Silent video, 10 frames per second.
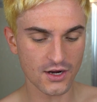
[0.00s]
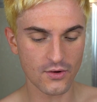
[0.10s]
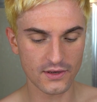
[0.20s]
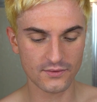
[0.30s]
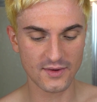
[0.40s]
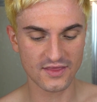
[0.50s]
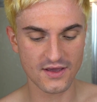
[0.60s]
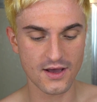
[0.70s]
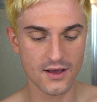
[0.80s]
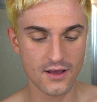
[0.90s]
go in with
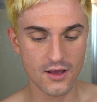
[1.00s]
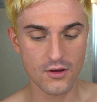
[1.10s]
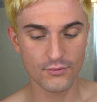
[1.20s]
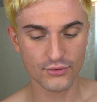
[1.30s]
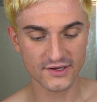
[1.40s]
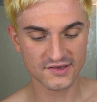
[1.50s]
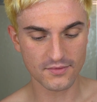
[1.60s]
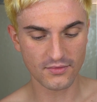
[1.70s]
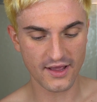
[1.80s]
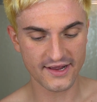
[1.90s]
the
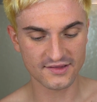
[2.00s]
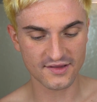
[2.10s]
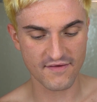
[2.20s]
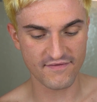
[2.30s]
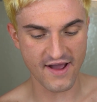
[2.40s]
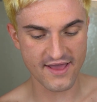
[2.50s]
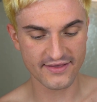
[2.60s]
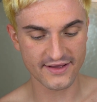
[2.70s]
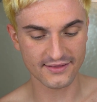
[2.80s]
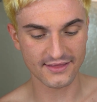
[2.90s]
Prism Lights
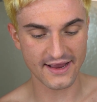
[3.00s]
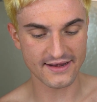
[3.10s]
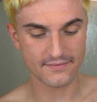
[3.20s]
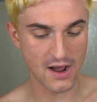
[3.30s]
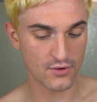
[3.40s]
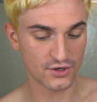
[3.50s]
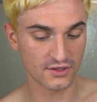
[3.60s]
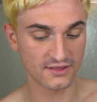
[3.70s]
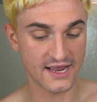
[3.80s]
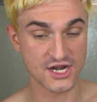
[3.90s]
Violet Light
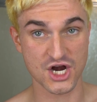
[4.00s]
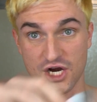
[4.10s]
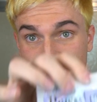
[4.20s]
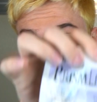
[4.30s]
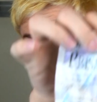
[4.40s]
Powder Lightener.